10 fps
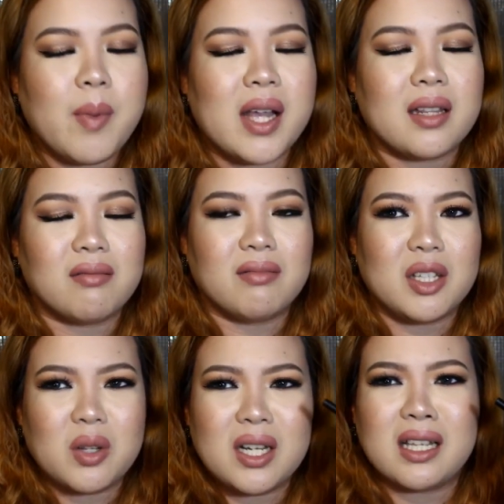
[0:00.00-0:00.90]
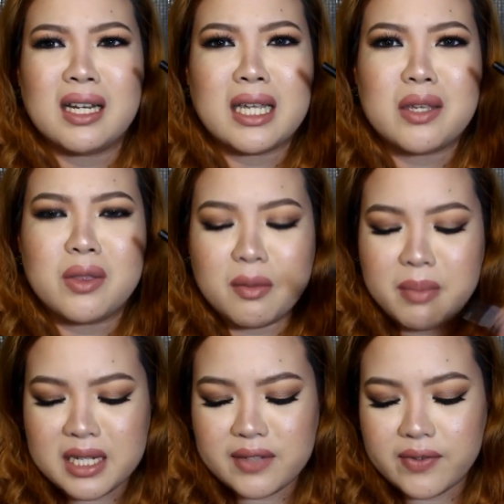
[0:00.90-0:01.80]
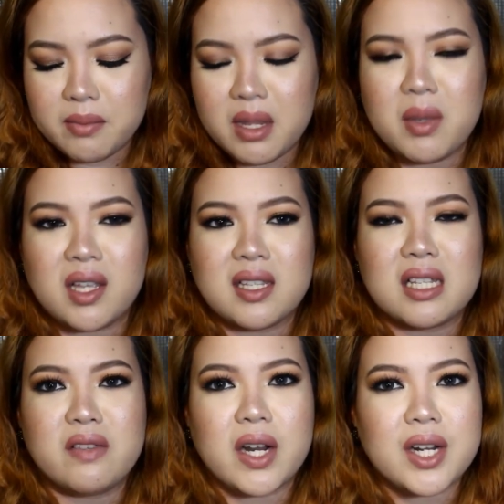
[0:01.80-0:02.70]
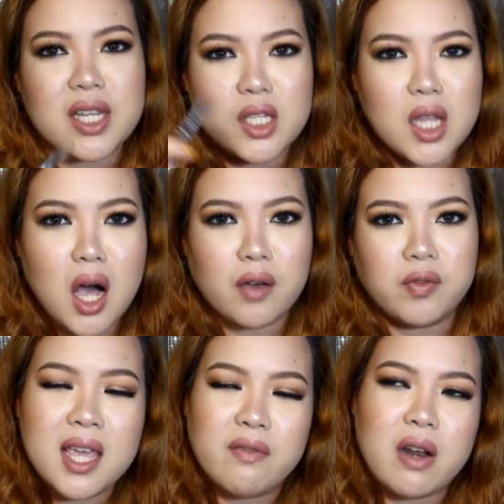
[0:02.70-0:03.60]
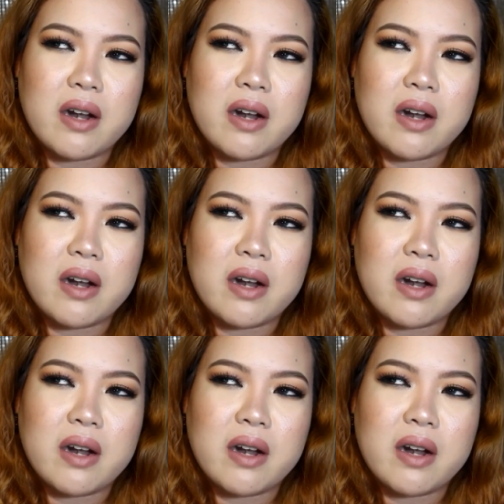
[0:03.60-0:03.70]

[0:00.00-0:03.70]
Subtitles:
but ito lang talaga yung the best for me because it's very soft,